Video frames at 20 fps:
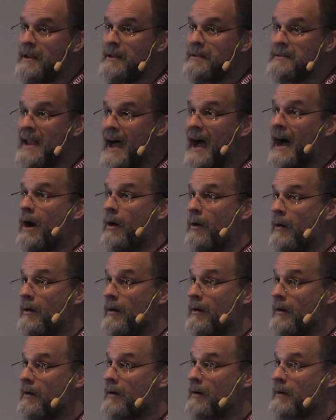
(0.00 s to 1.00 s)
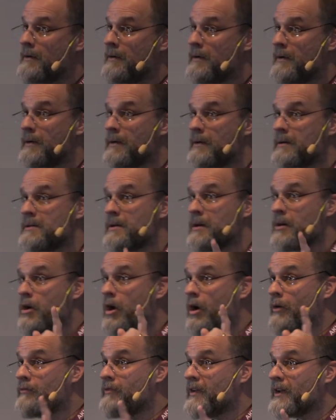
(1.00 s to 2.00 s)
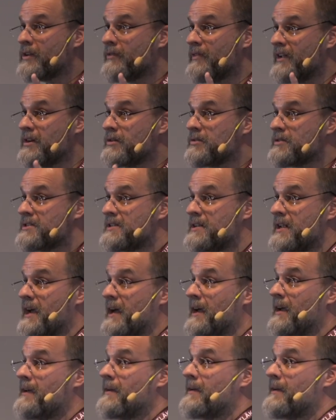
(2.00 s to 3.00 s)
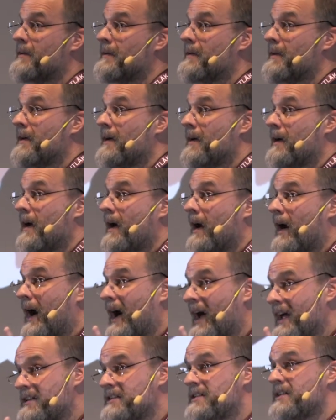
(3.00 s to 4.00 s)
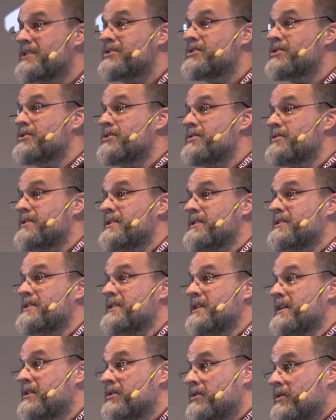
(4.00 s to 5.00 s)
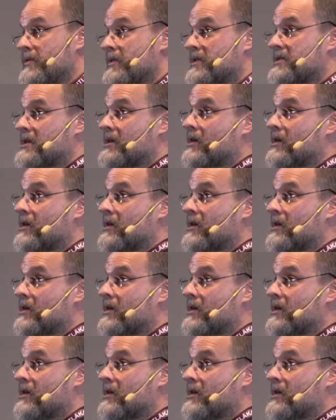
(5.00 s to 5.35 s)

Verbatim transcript: Now, conflict of interest here. I teach at UCC, University